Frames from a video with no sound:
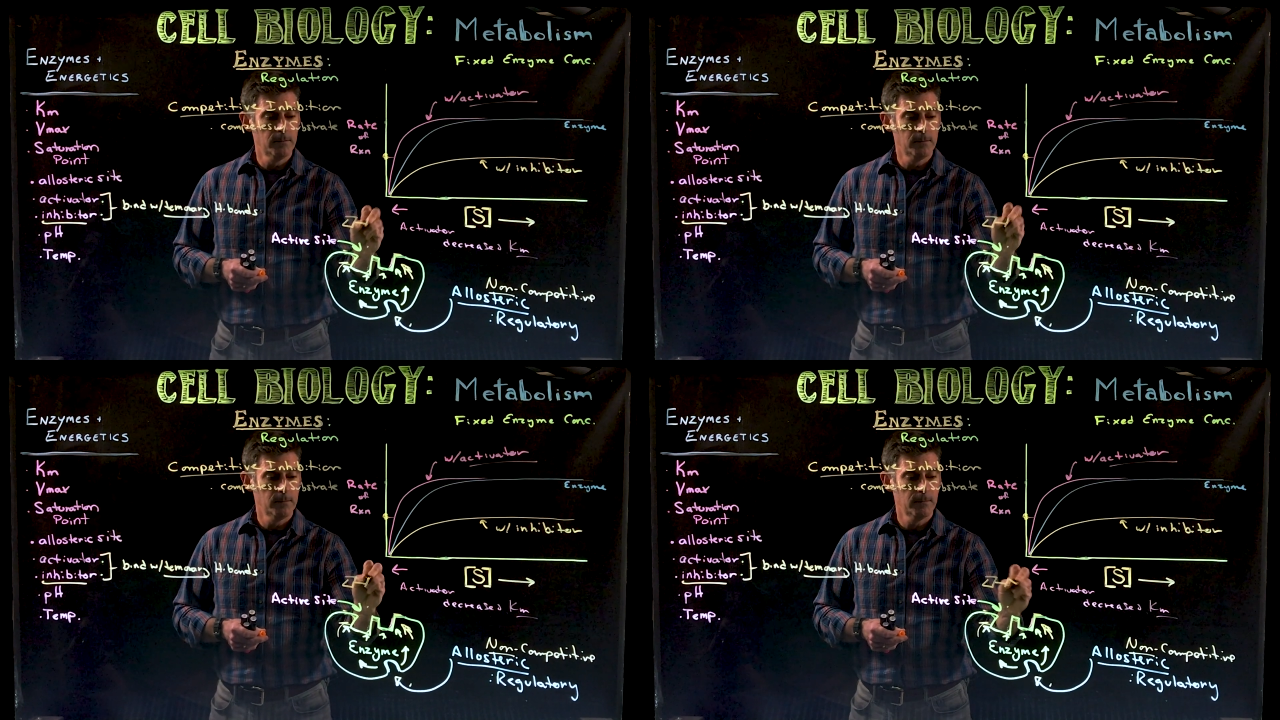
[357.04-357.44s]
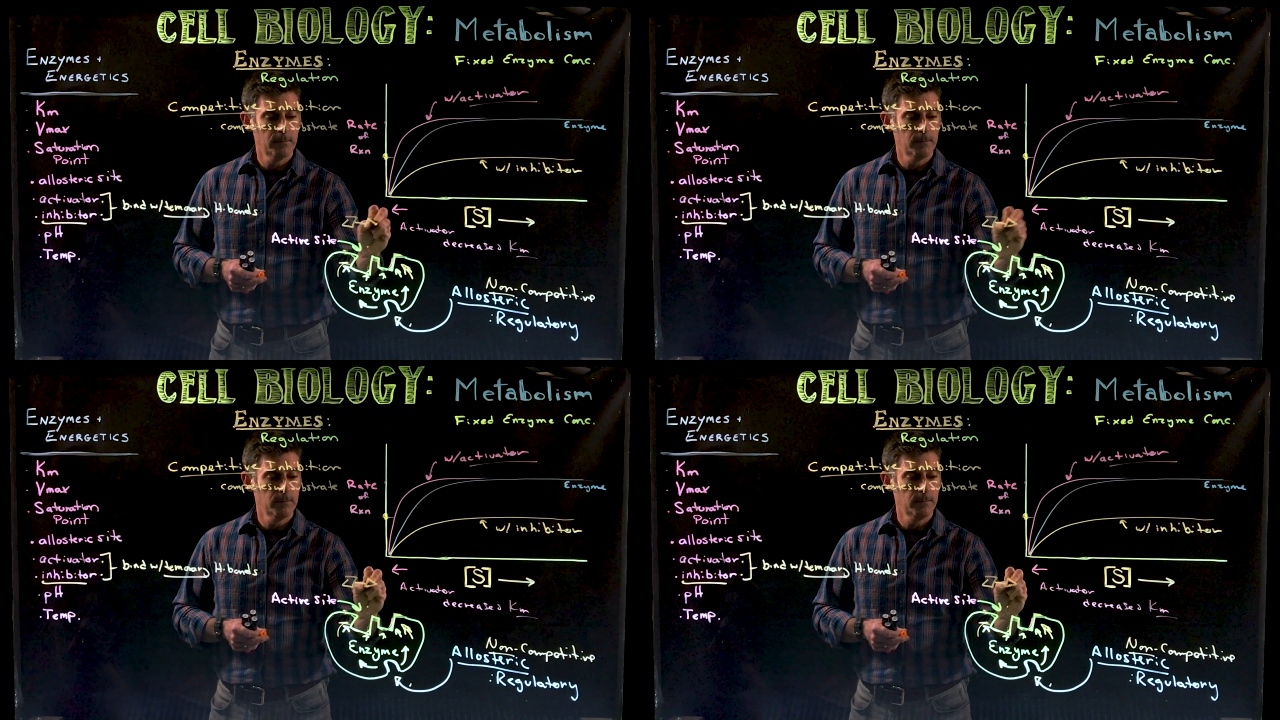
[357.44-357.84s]

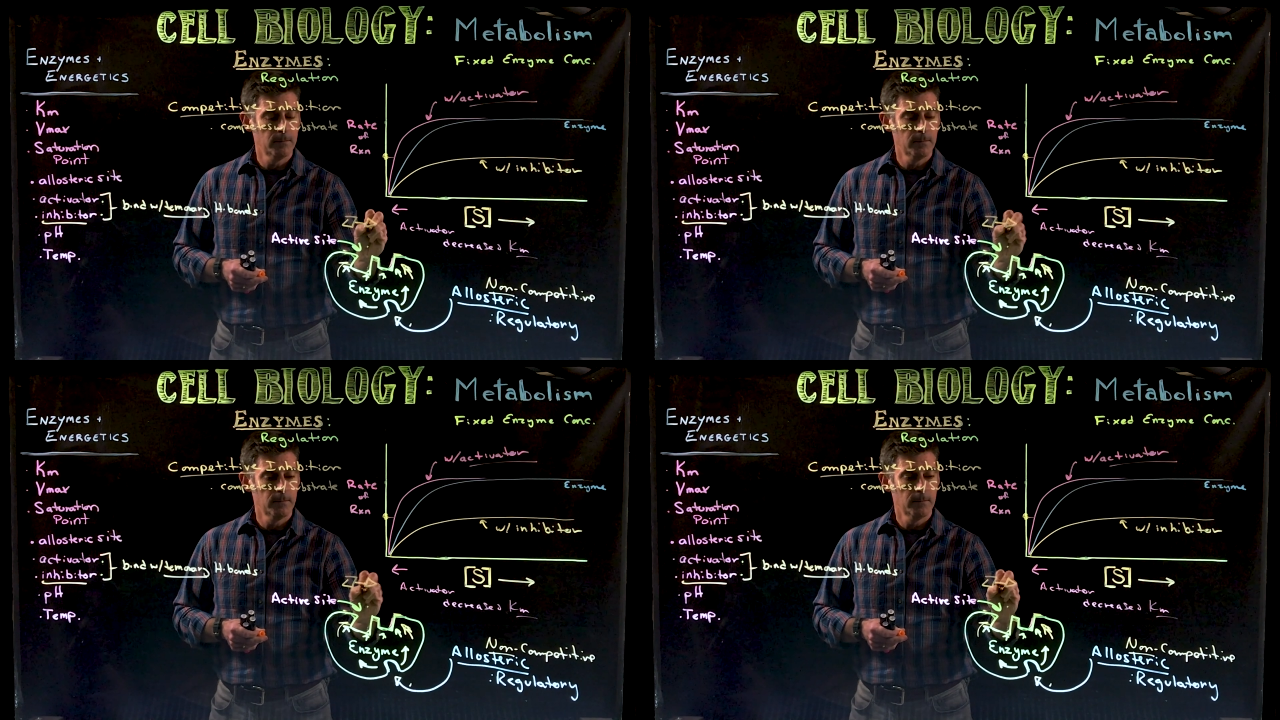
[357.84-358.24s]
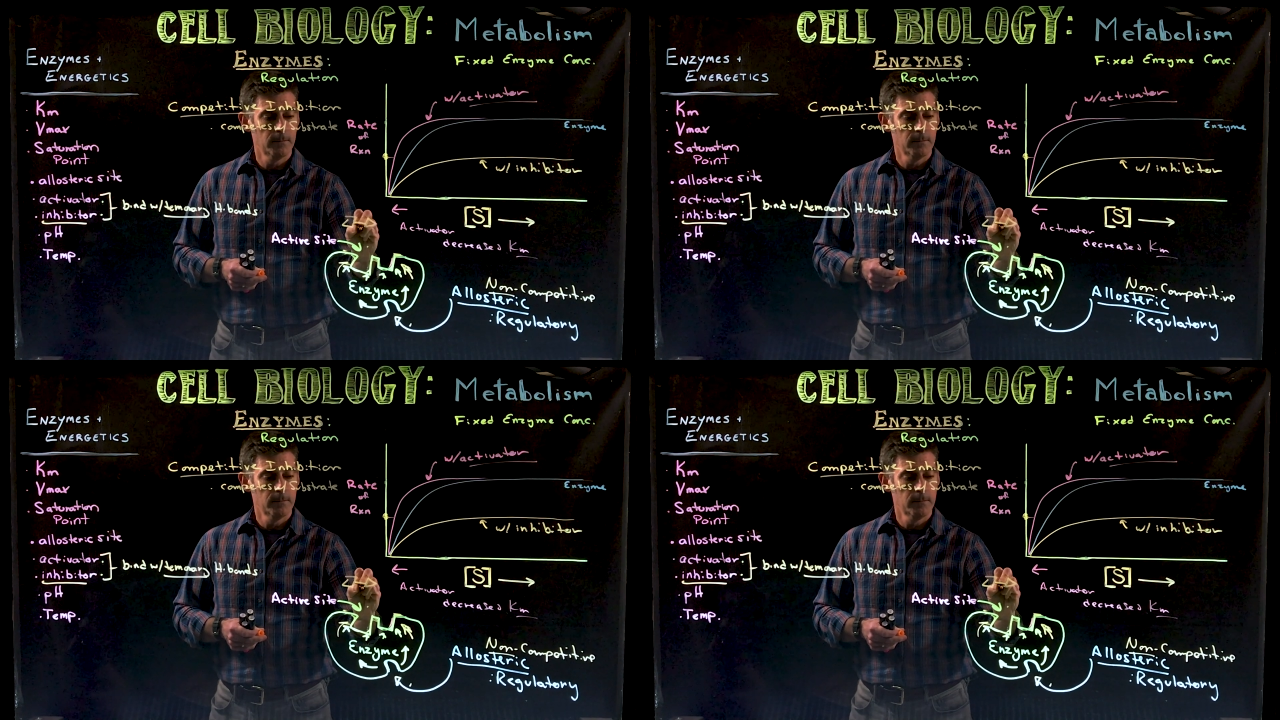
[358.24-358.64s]

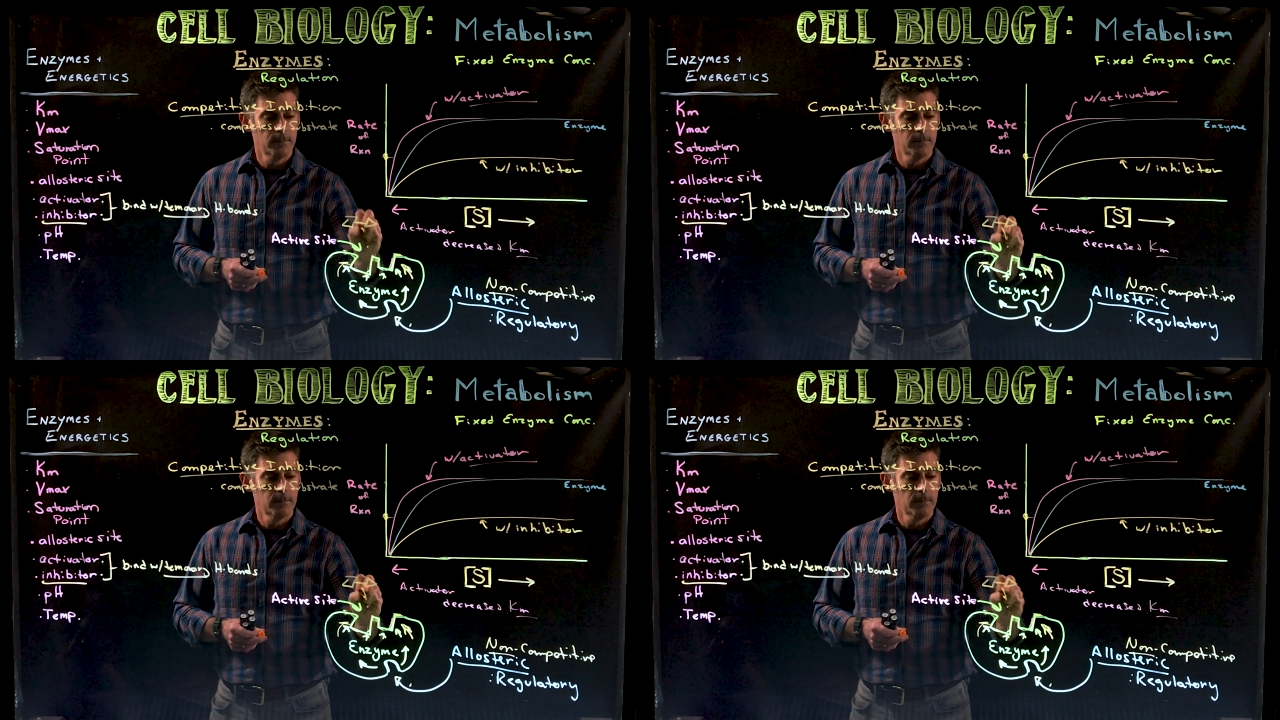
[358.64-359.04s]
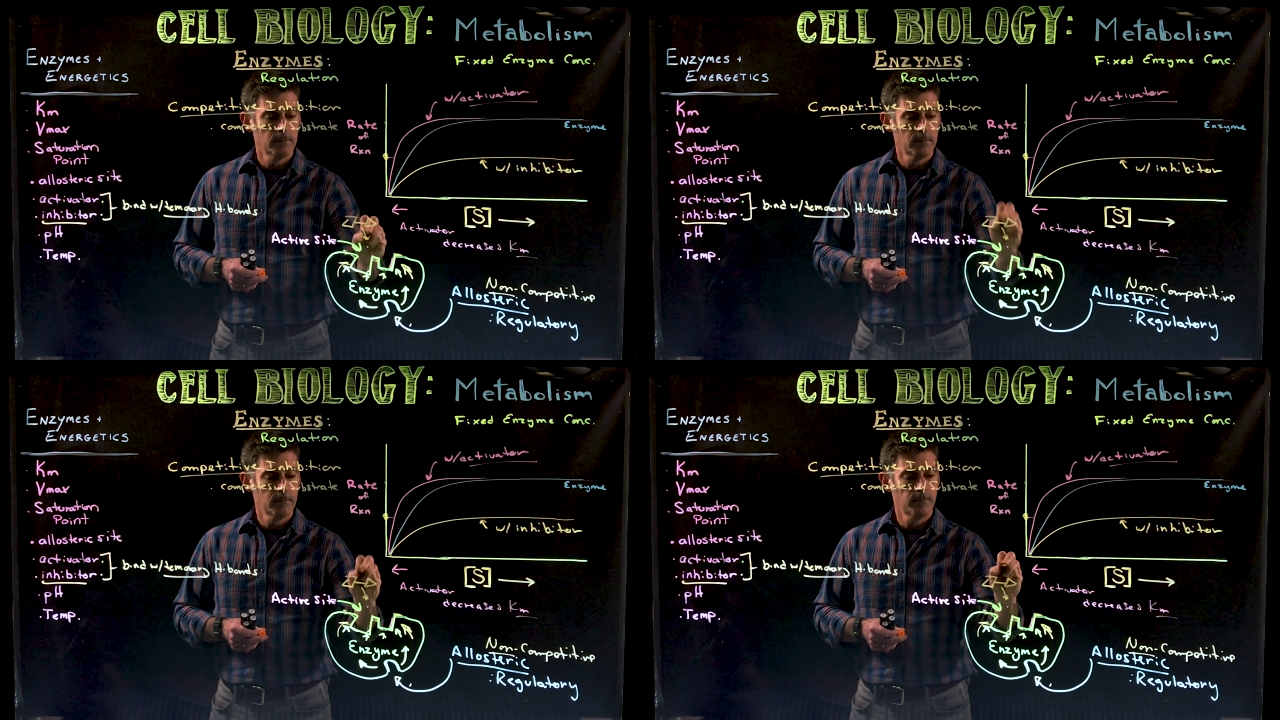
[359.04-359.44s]

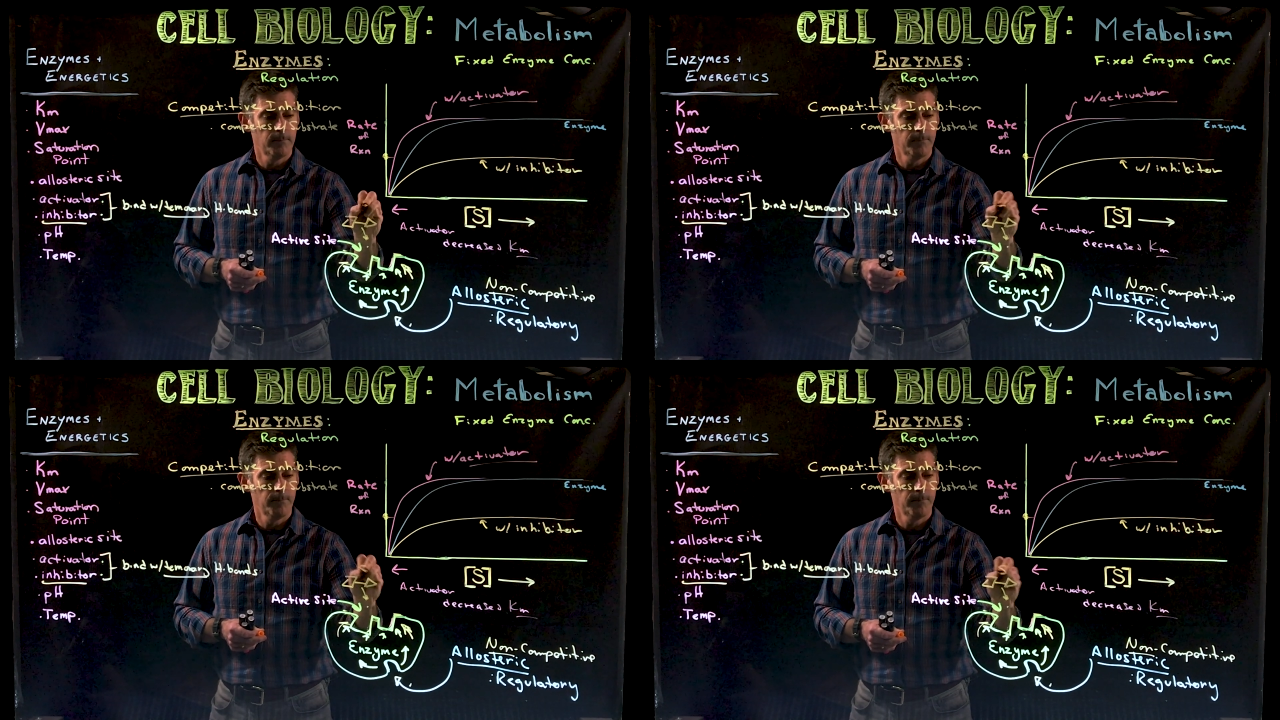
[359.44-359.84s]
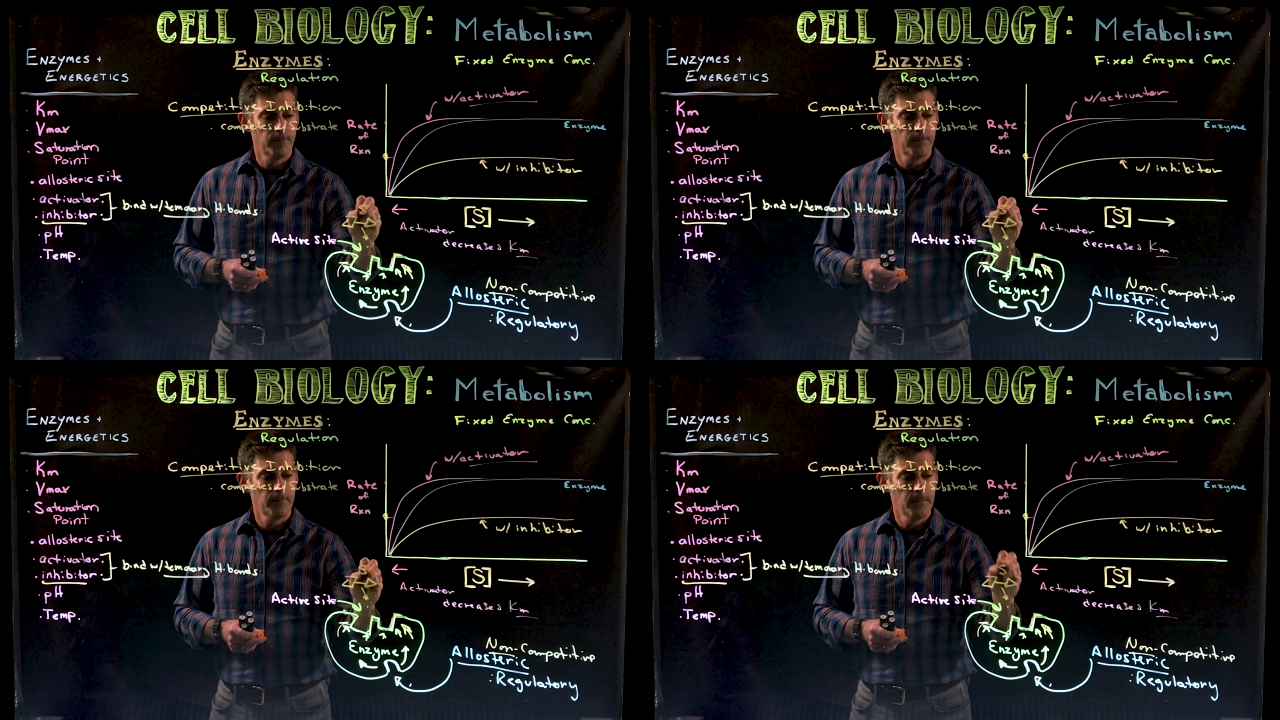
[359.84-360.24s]

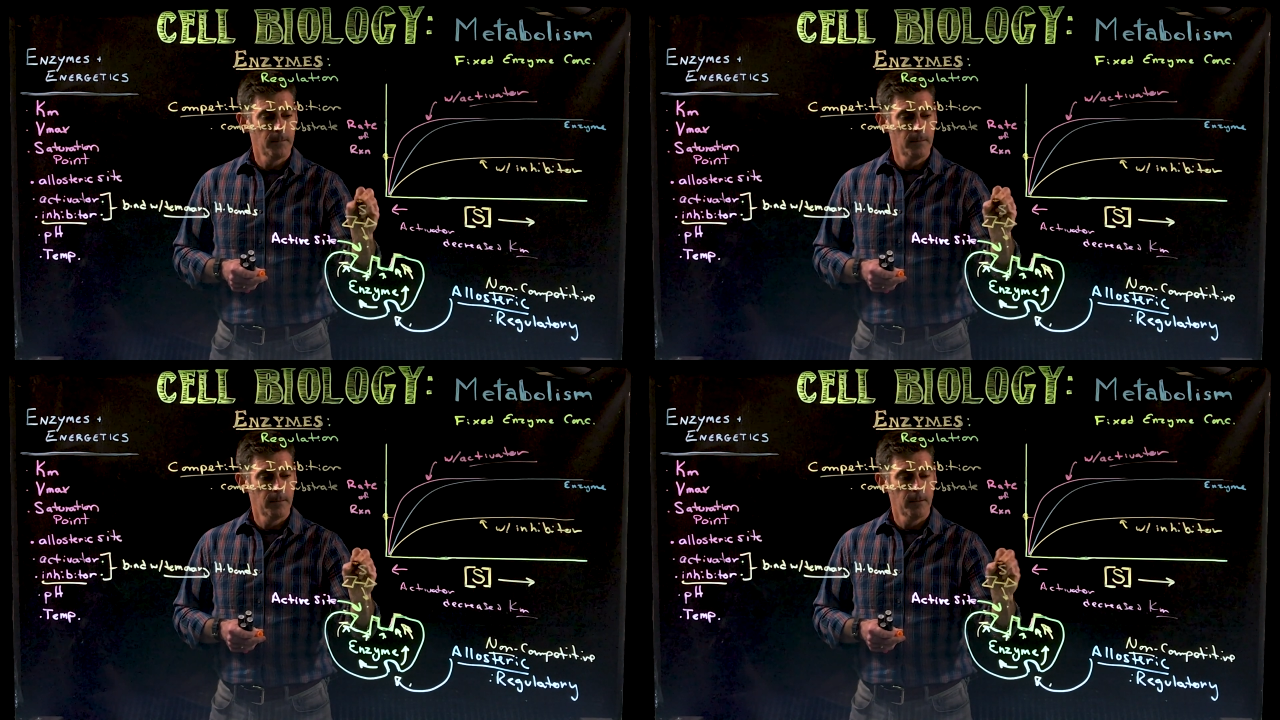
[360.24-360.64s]
(silence)